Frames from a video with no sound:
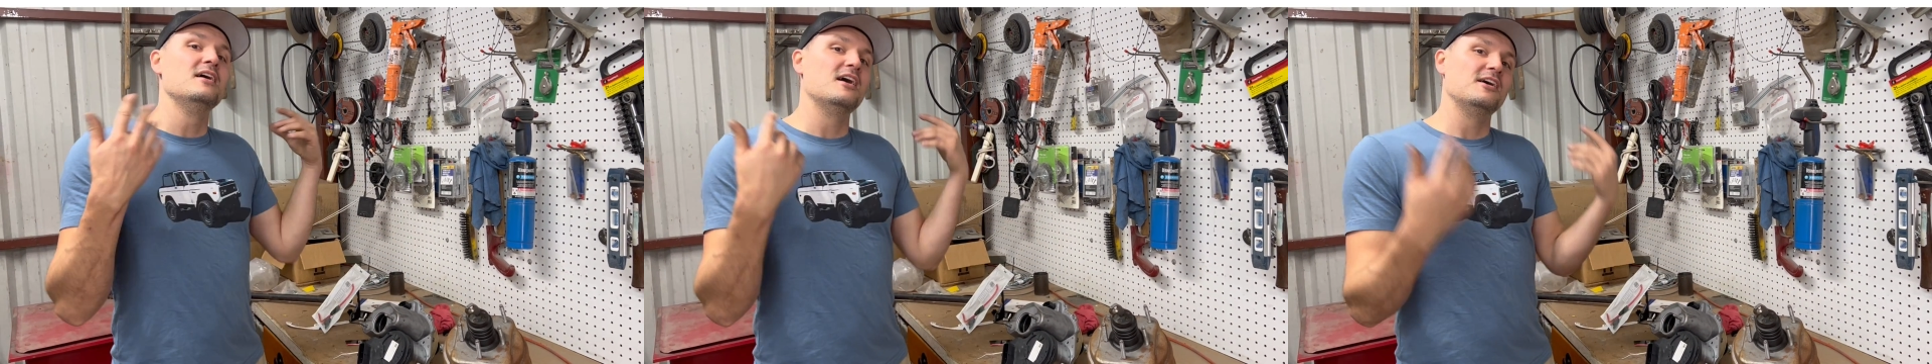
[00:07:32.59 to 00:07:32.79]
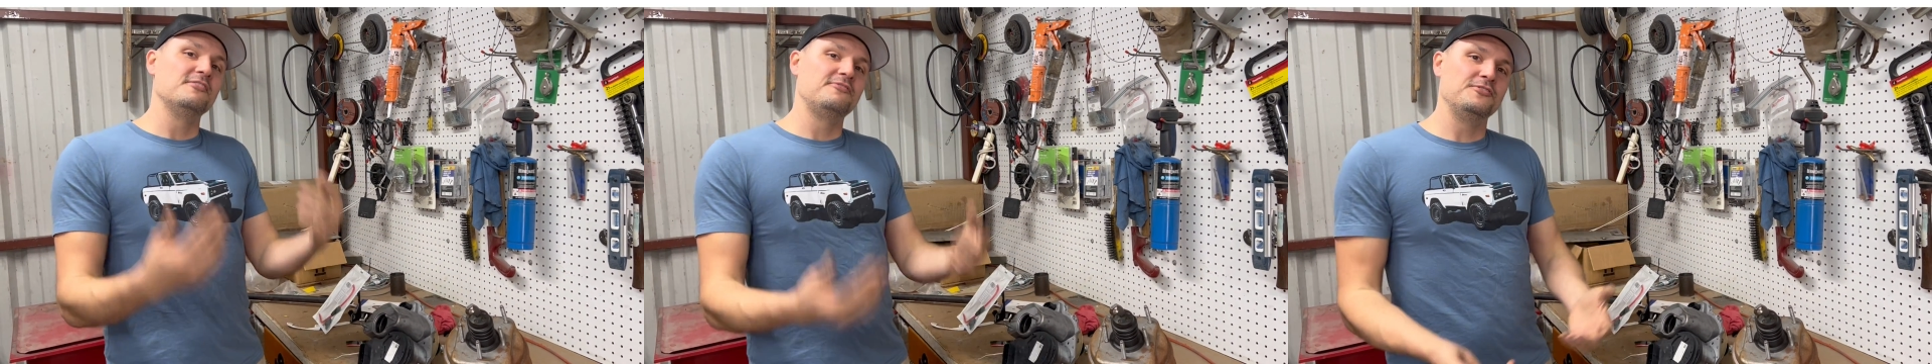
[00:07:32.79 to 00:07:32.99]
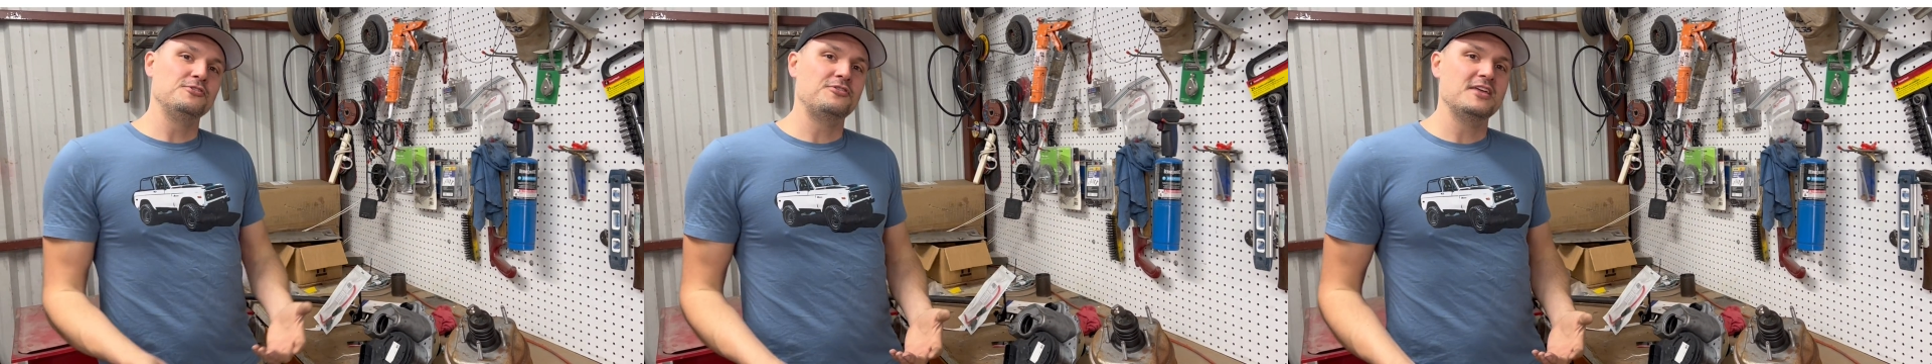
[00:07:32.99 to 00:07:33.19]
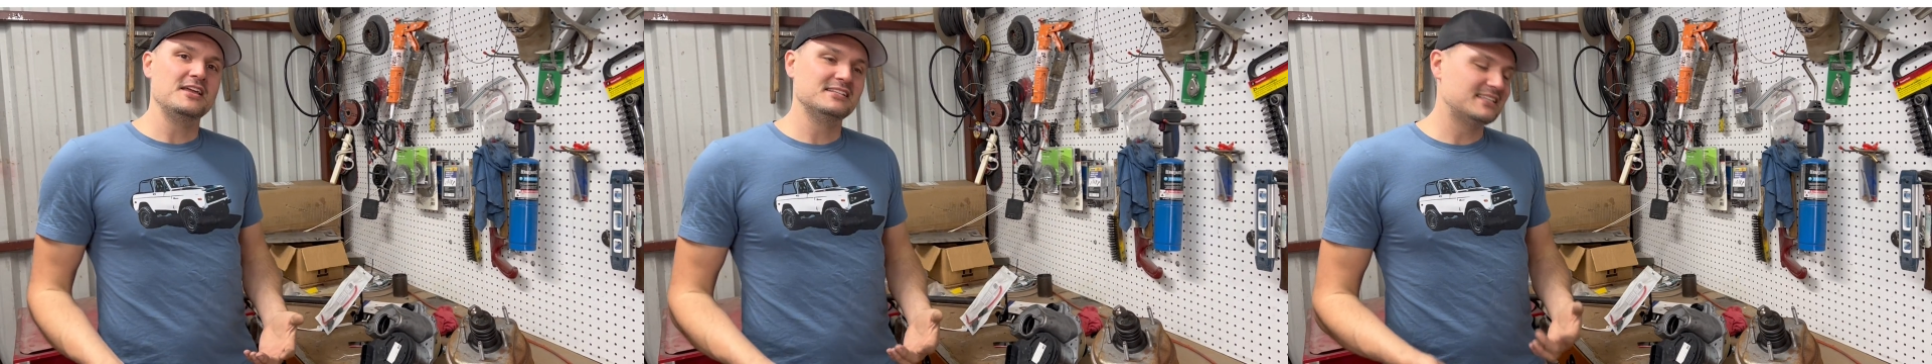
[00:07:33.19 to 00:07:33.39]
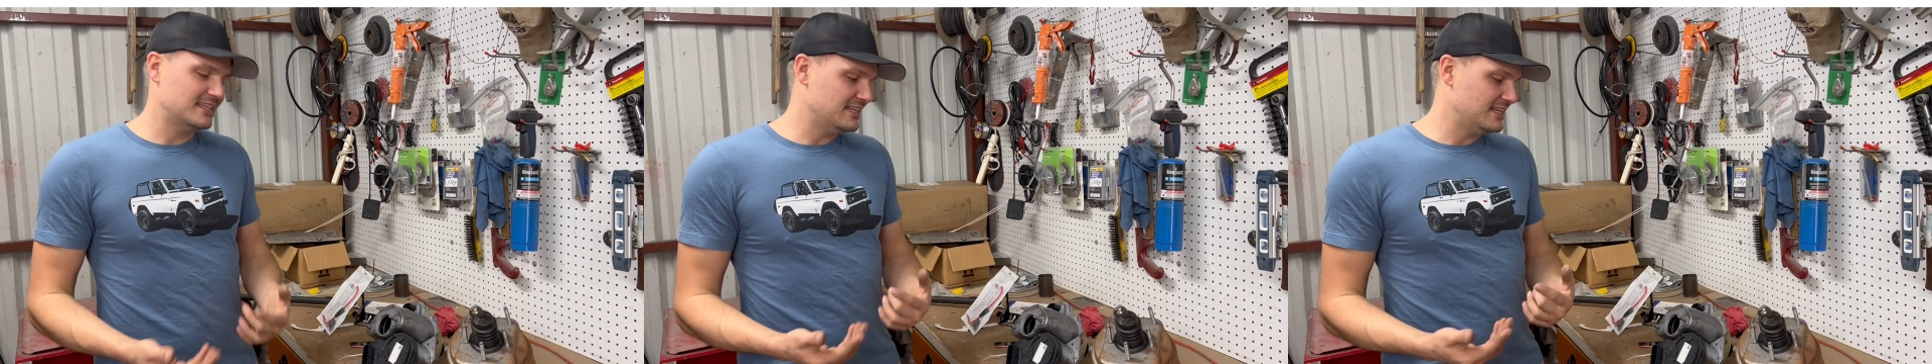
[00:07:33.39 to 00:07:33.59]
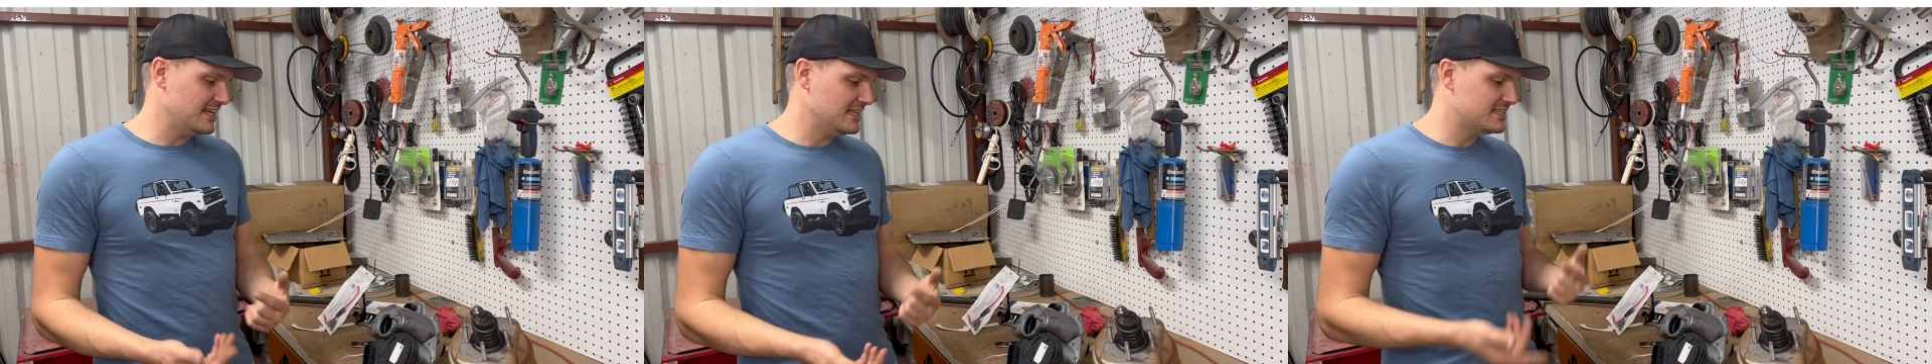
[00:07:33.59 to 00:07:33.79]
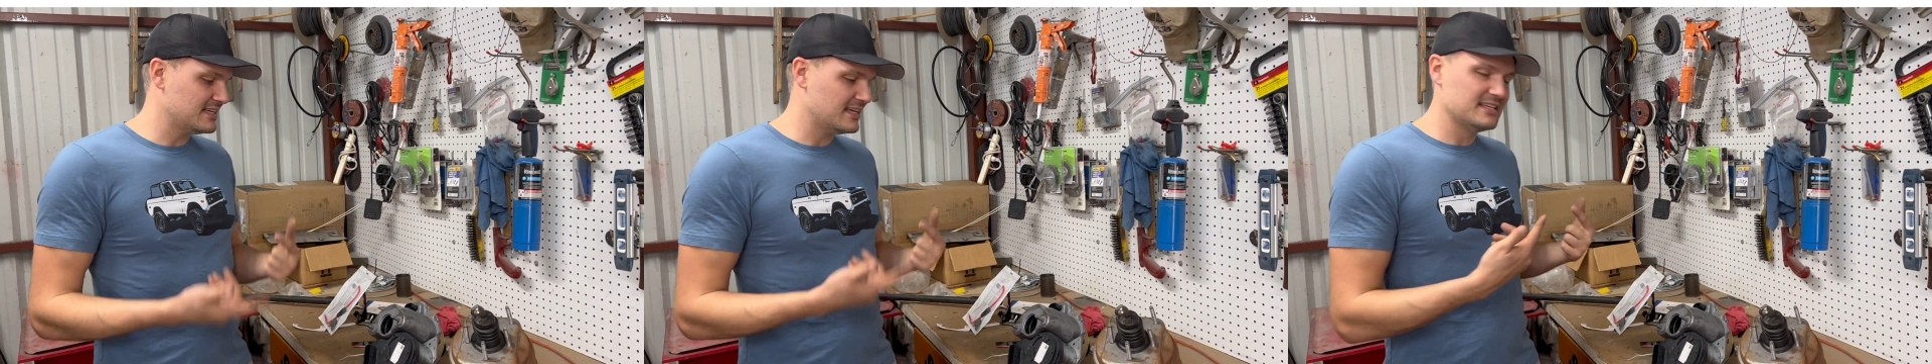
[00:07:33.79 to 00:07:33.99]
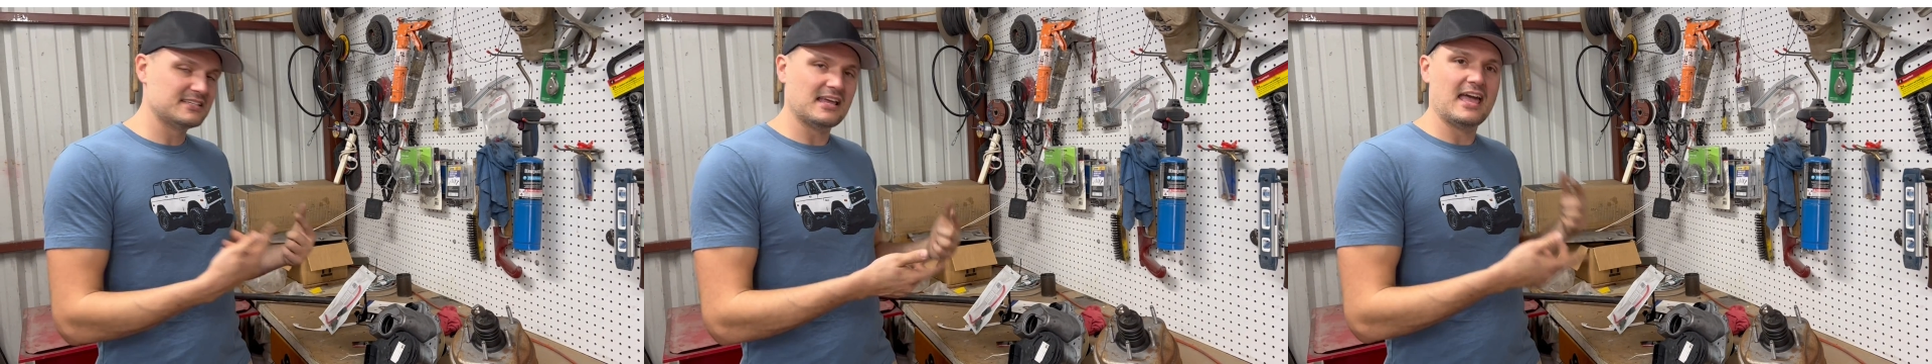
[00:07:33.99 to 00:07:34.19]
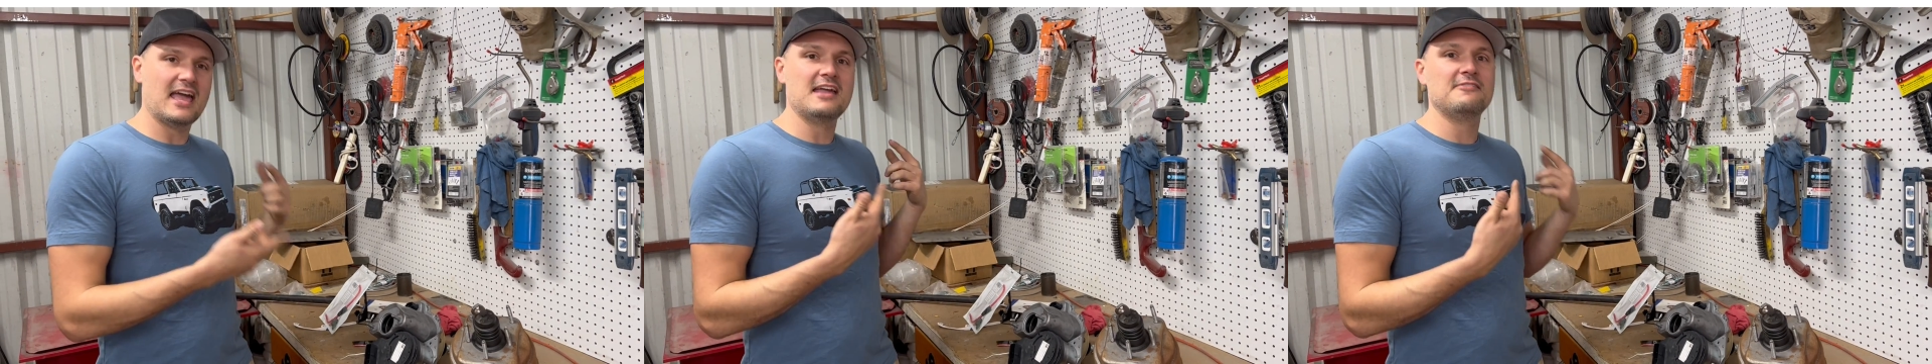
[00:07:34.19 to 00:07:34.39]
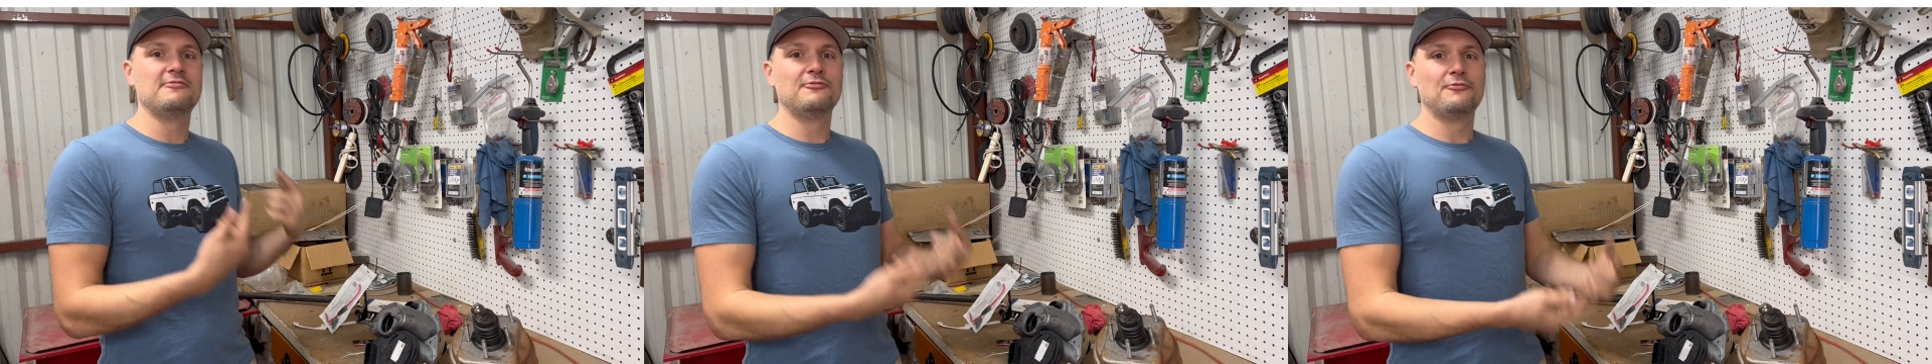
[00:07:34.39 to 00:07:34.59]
a few things it needs is a